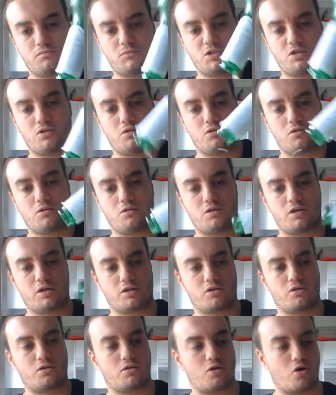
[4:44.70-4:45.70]
Alright,
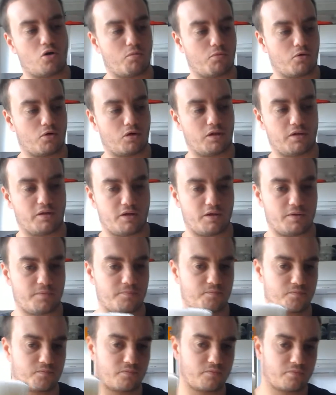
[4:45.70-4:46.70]
got the whole bottle in there.
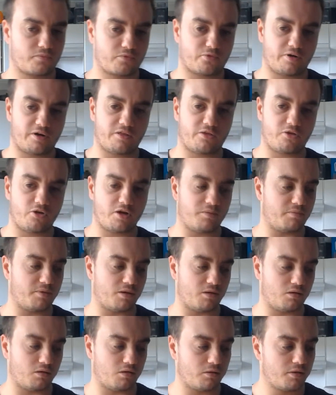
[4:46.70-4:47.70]

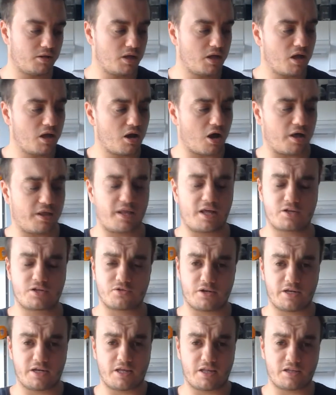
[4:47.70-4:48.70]
330ml. Oh, that's
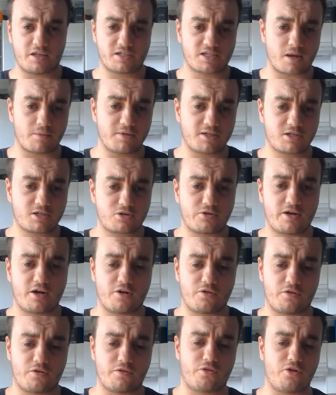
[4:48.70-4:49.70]
right, yeah, the stubby's
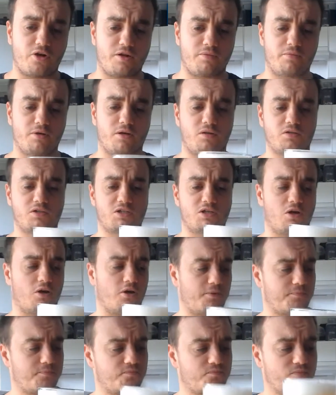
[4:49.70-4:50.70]
330ml,
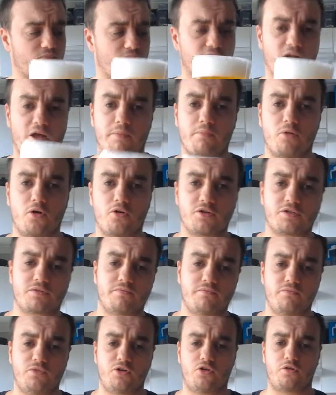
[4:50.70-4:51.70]
so like most
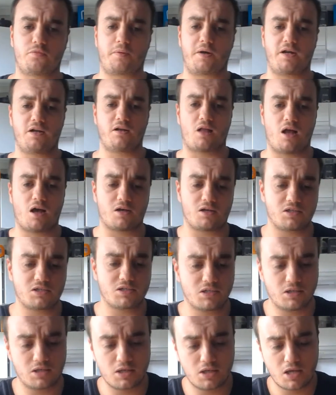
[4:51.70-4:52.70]
European
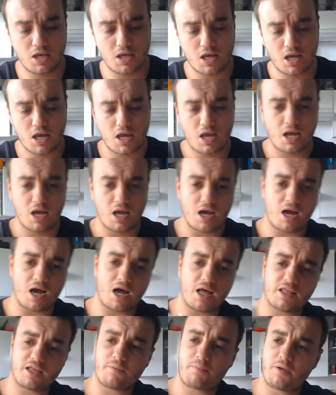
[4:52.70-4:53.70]
lagers.
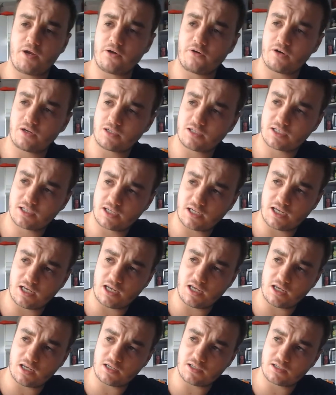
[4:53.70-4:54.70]
The appearance
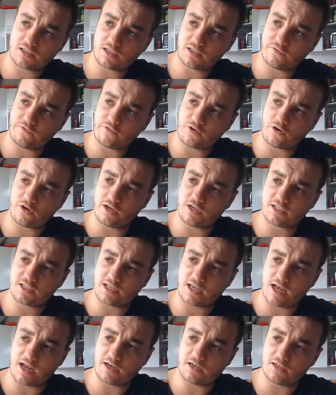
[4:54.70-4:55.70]
is very
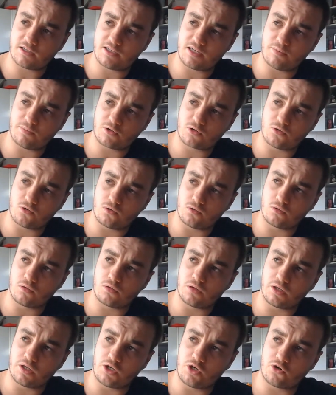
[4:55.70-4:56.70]
standard,
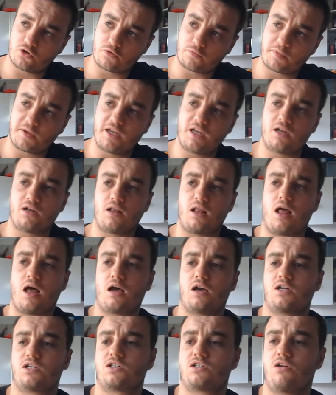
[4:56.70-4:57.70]
typical European
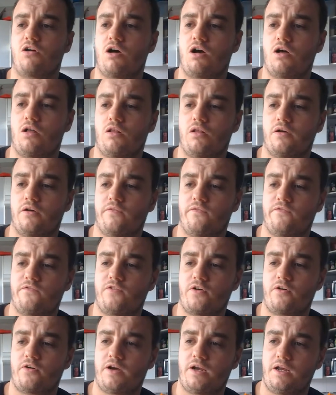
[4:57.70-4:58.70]
lager style,
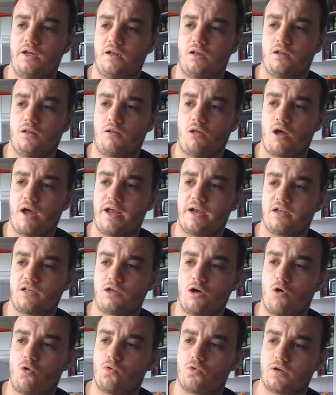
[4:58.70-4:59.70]
very light
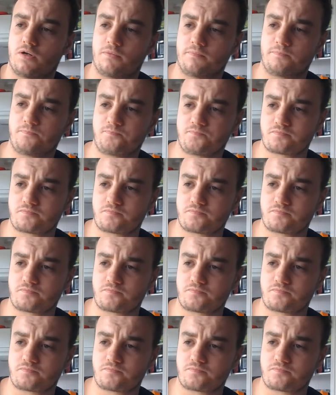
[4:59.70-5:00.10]
golden.